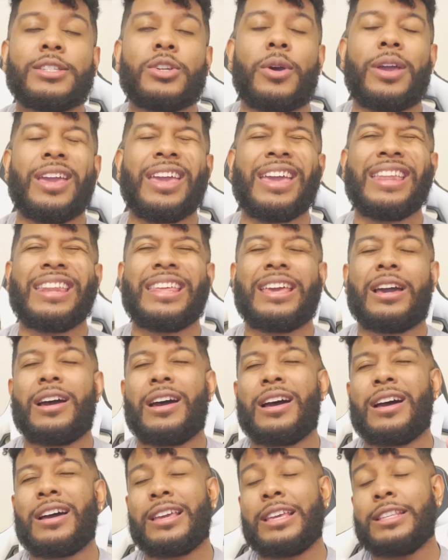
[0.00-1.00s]
go ahead,
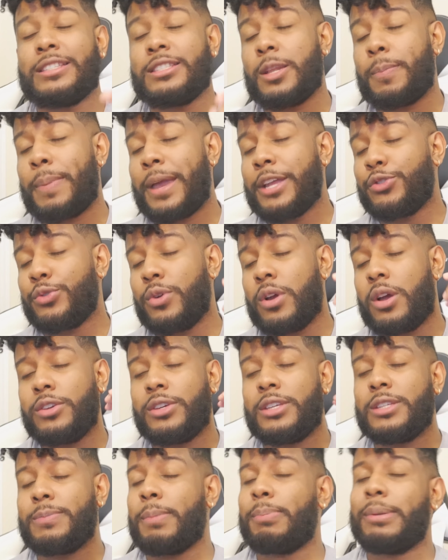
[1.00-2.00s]
hit to the Patreon. You
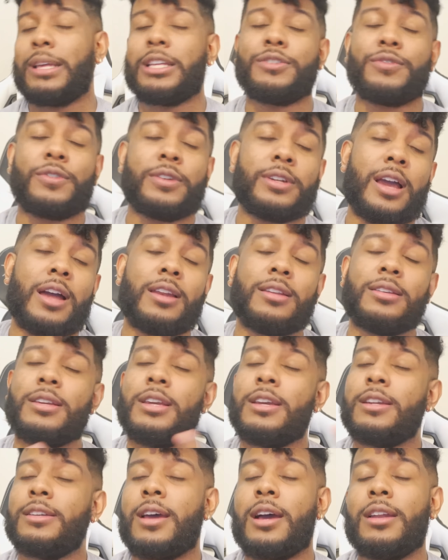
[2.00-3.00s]
can get my playlist for $1.
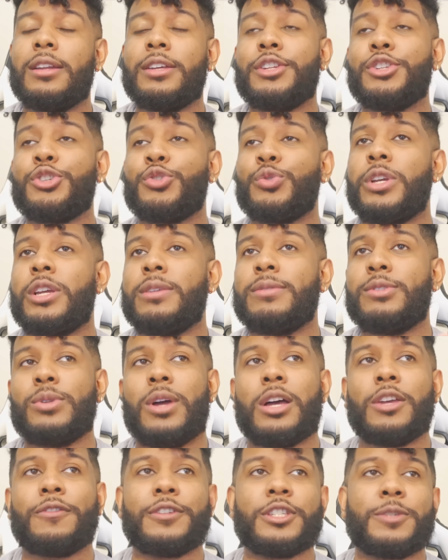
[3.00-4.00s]
$1 in the Dream,
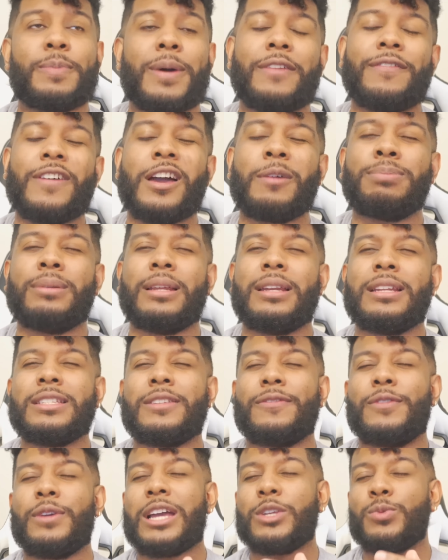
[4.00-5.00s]
$2 for the Spotify
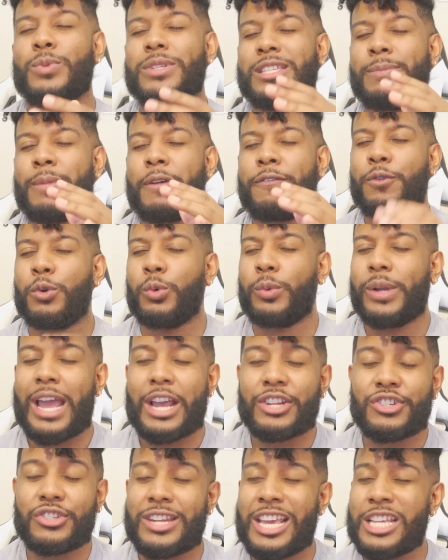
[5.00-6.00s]
playlist. If you guys want to see my full
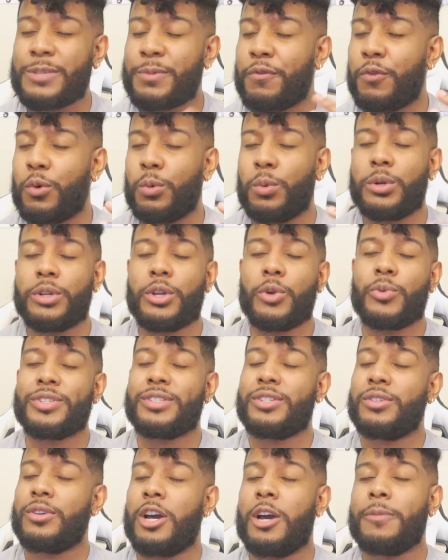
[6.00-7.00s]
reaction, Days Before Rodeo was
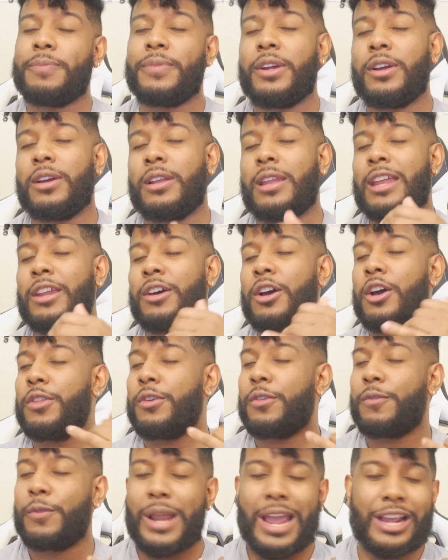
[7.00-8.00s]
still up there. A lot of
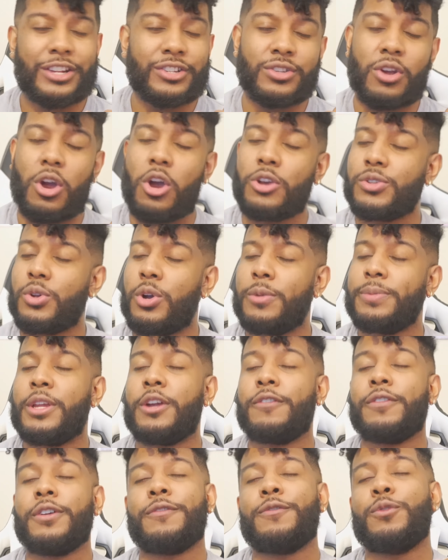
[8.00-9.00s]
other reactions are also up
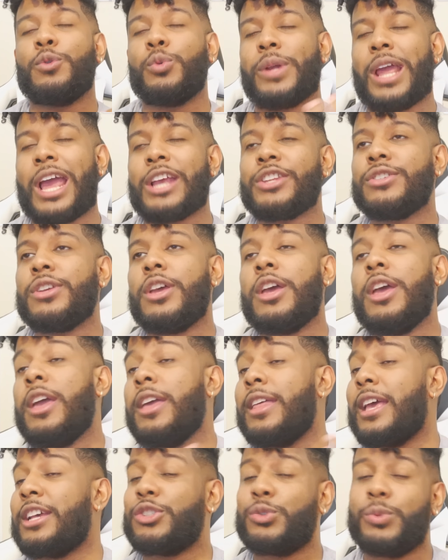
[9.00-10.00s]
there from the full reaction.
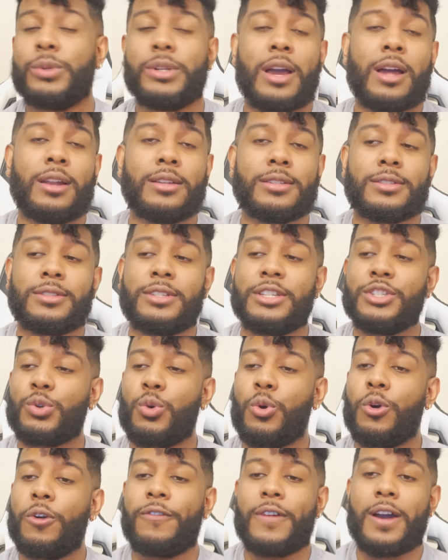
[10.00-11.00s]
That's $3.
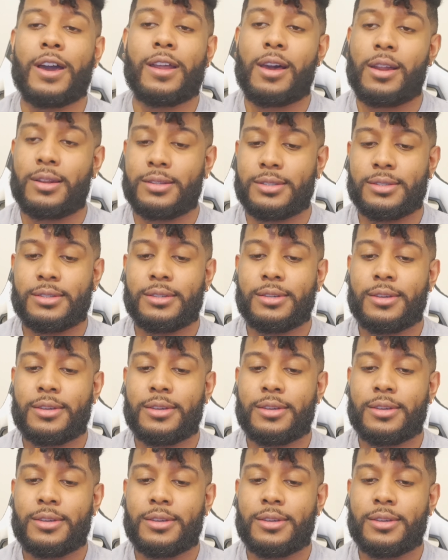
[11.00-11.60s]
Discord, $5.